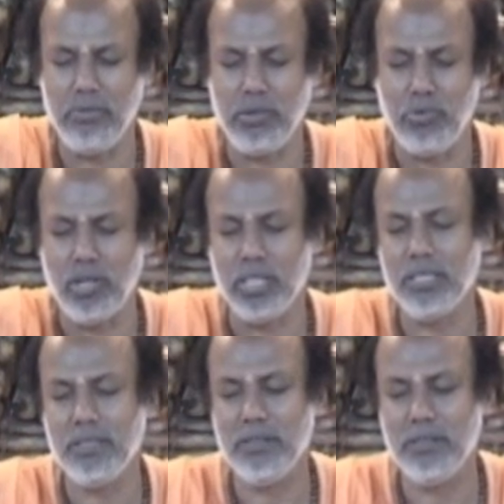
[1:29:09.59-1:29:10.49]
everybody.
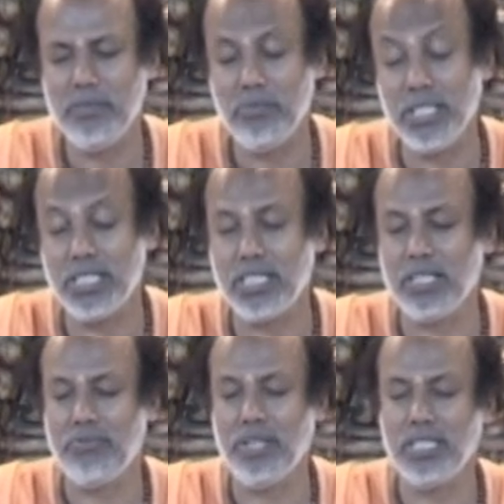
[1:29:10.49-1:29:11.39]
Please
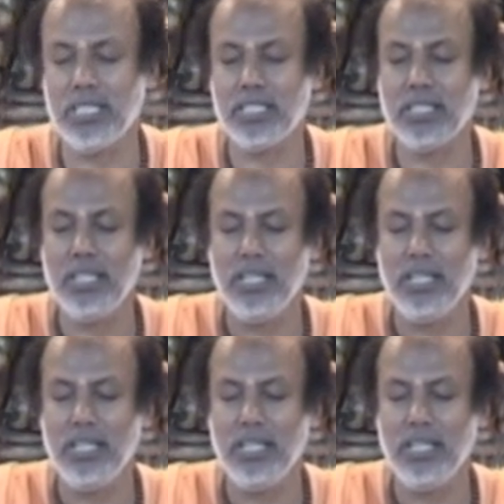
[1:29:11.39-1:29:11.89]
think, friends.